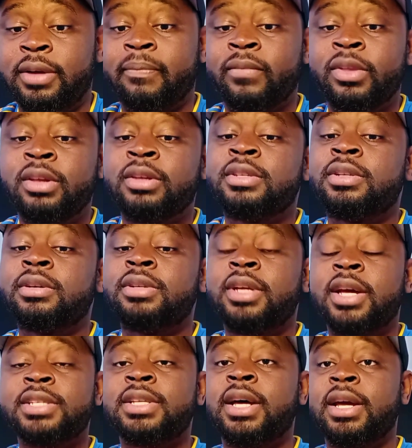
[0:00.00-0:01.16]
it. So
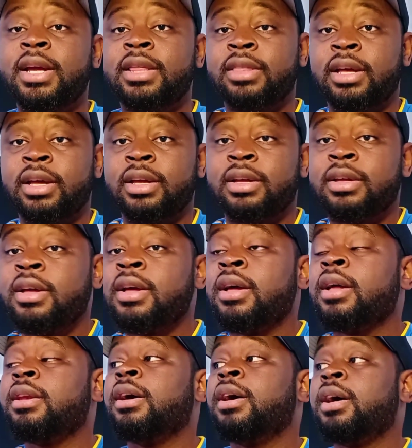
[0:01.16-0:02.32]
that's how they think.
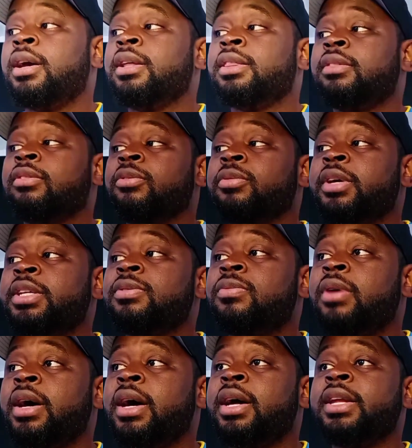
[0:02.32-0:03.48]
The other the reason
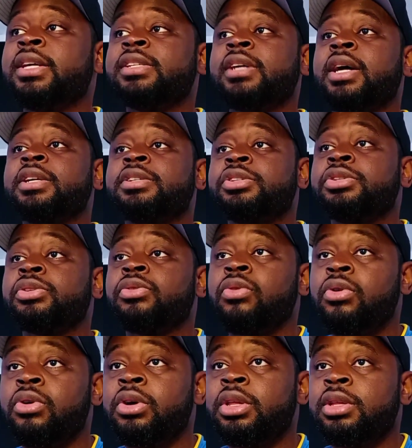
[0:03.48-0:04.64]
why they try to
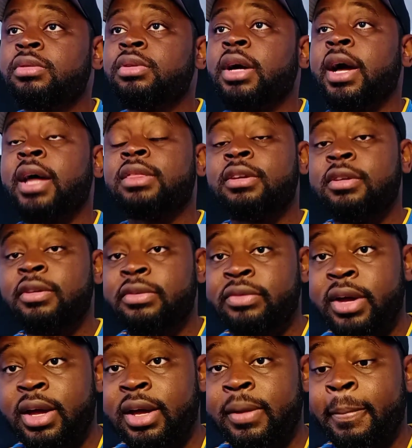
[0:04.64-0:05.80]
destroy you after the
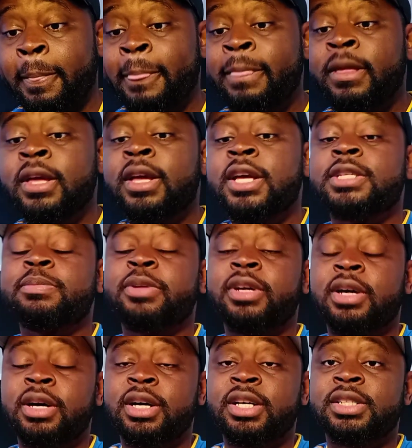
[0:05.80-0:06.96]
fact is
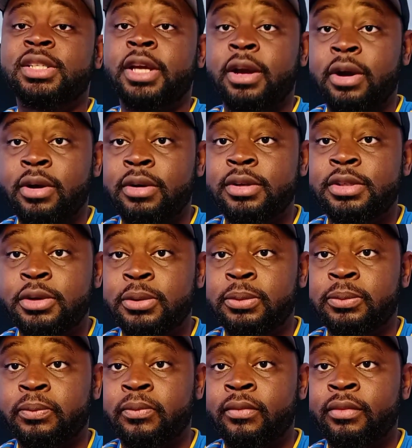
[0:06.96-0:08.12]
because they hurting too.